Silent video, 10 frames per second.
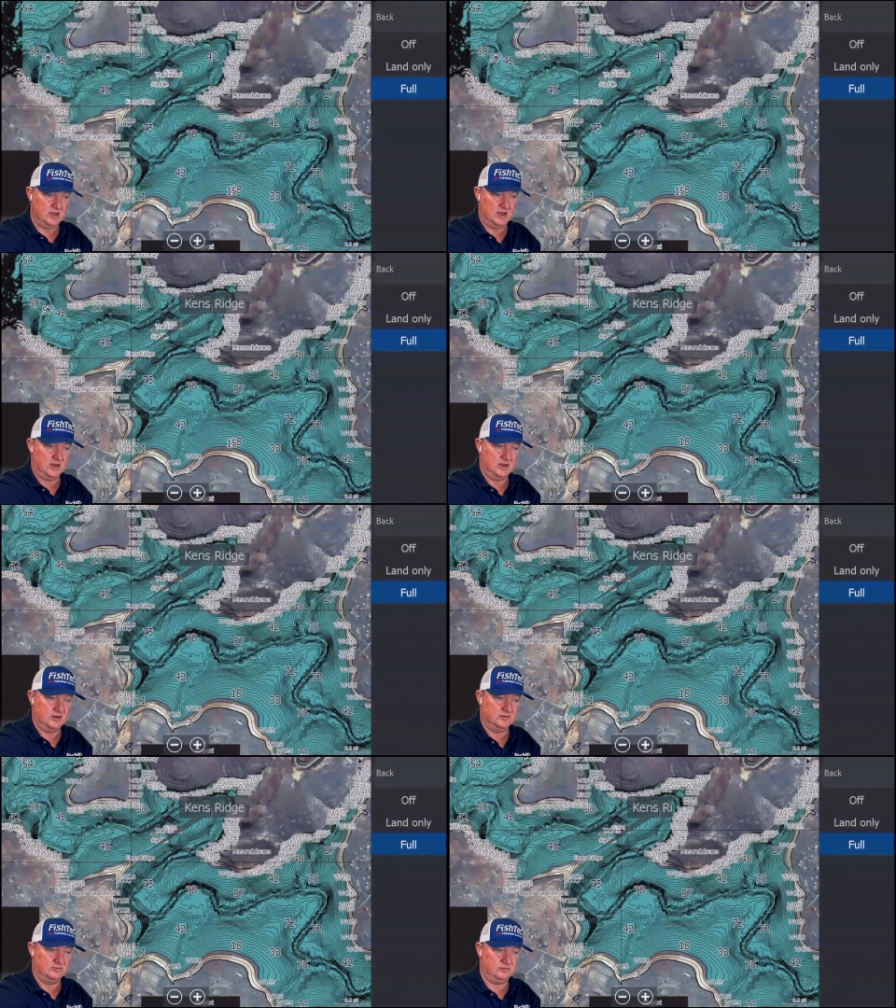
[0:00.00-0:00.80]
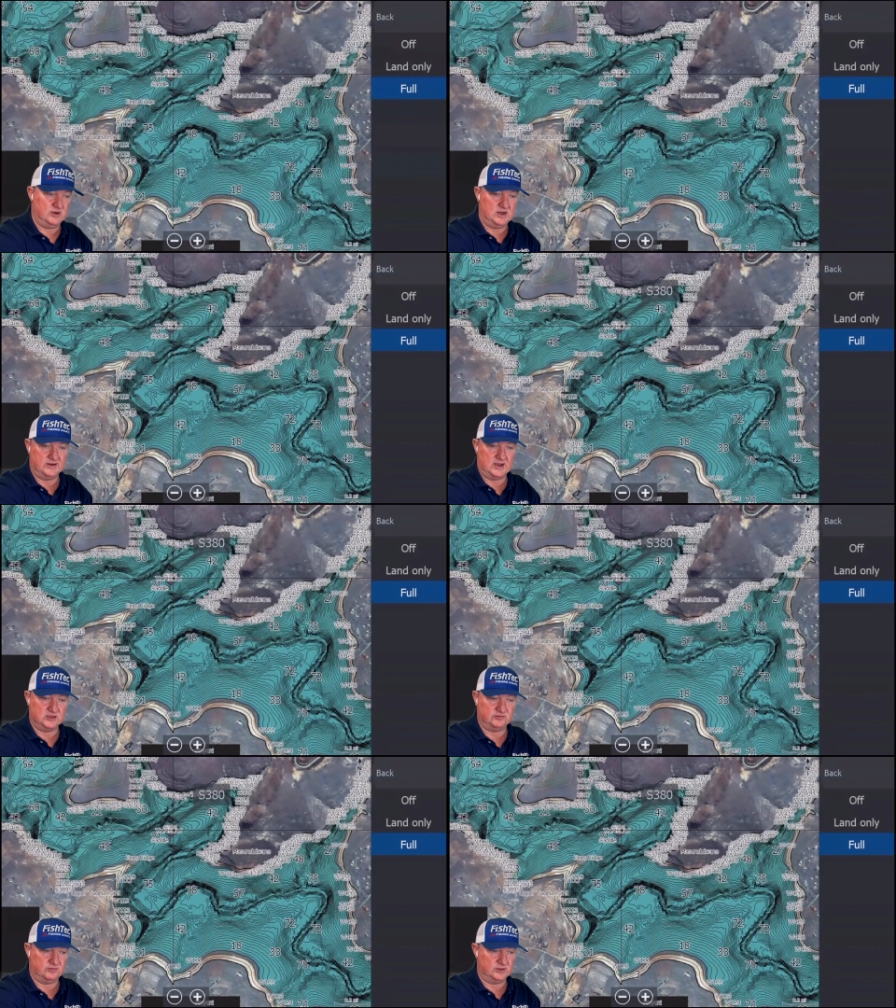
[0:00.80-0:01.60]
Really
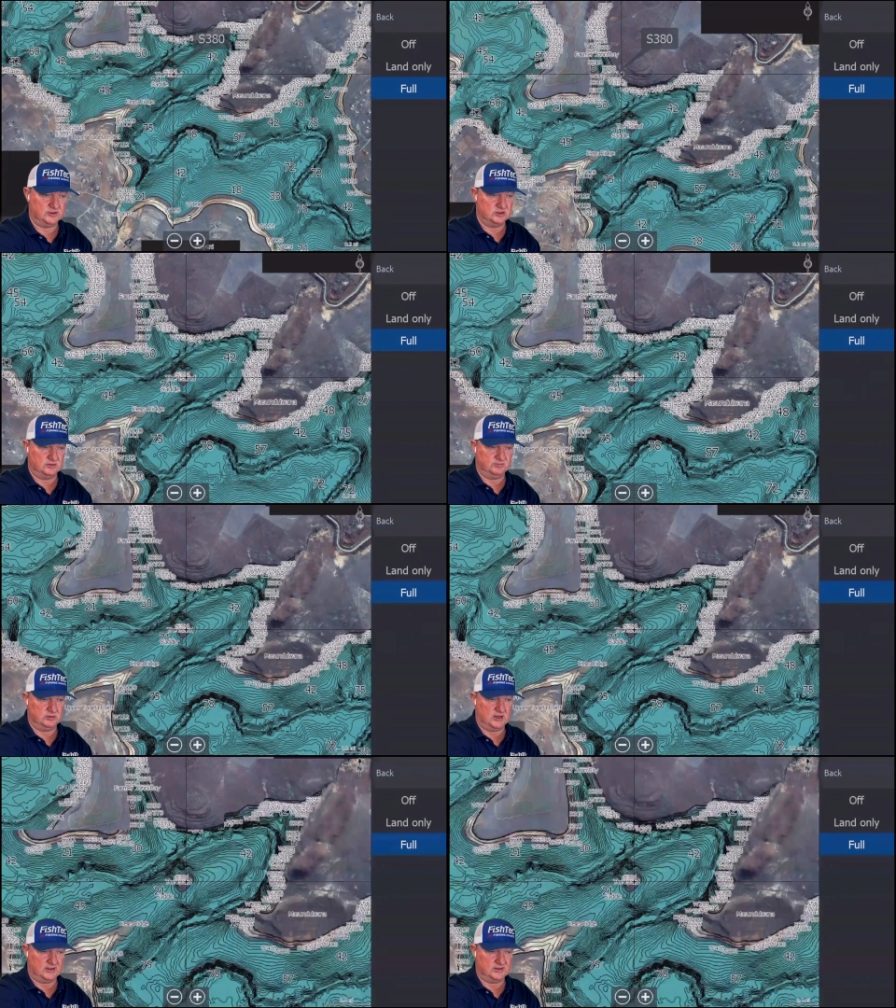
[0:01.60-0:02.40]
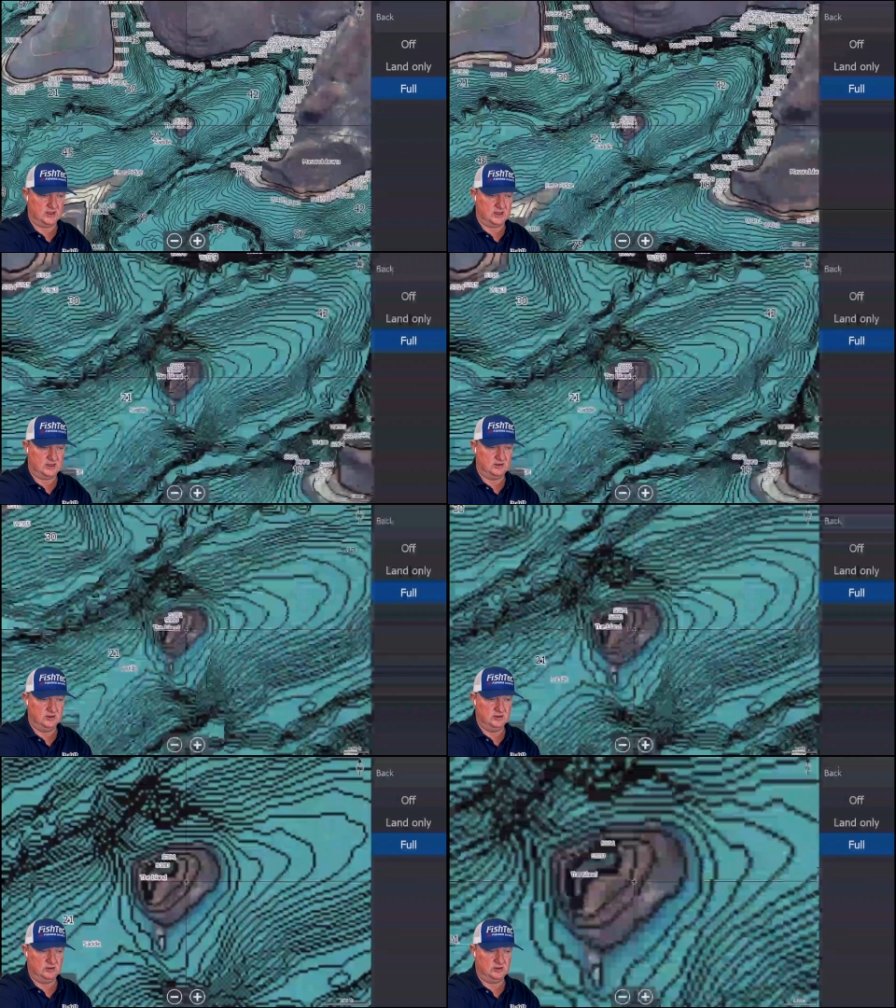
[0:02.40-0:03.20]
nice for an example like there.
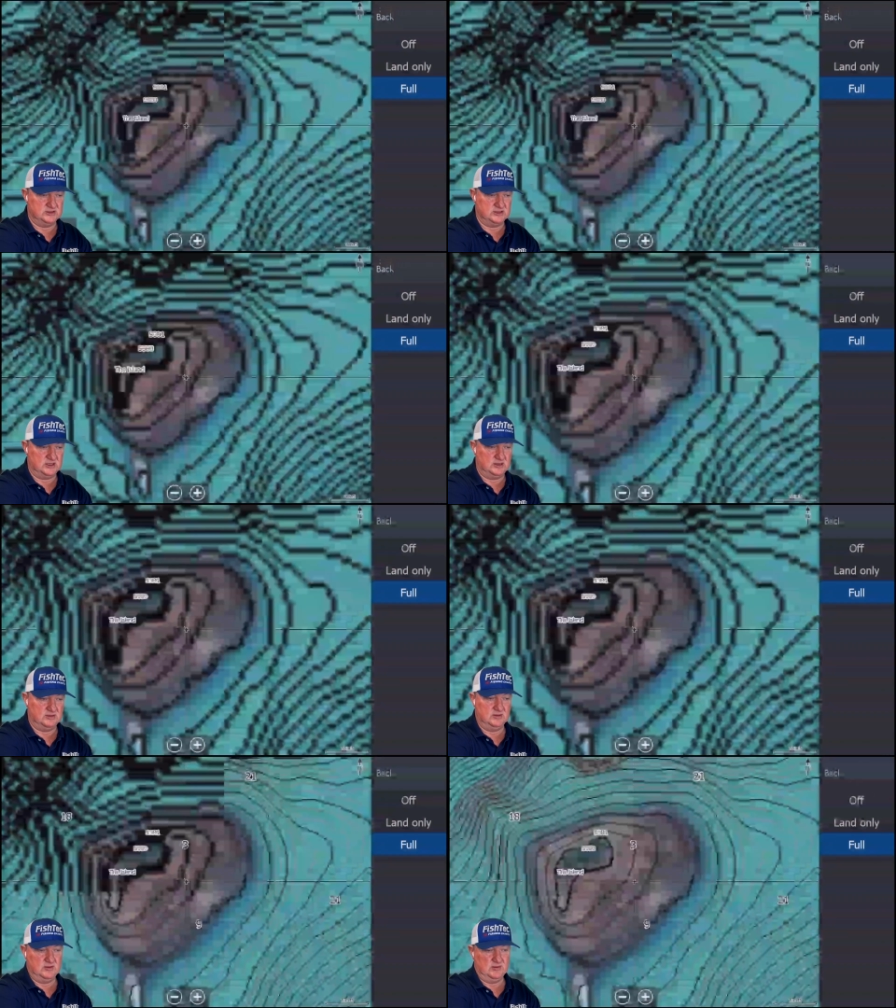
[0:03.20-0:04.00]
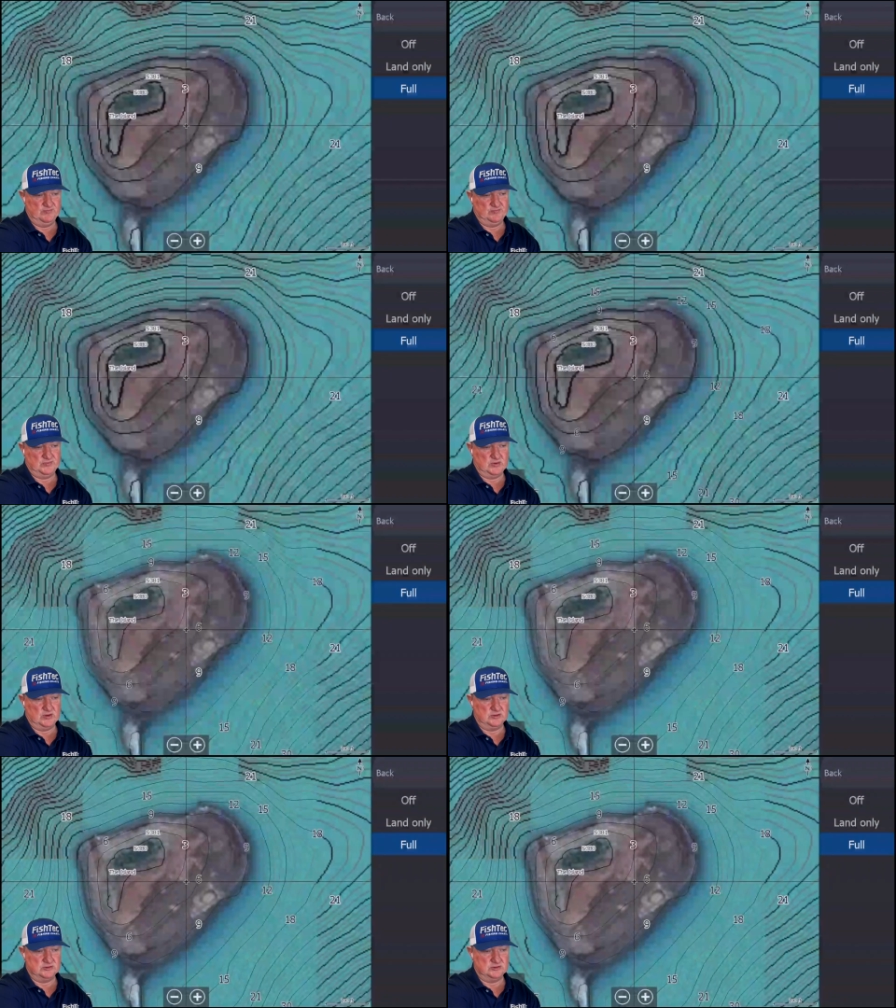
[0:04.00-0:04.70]
You can see on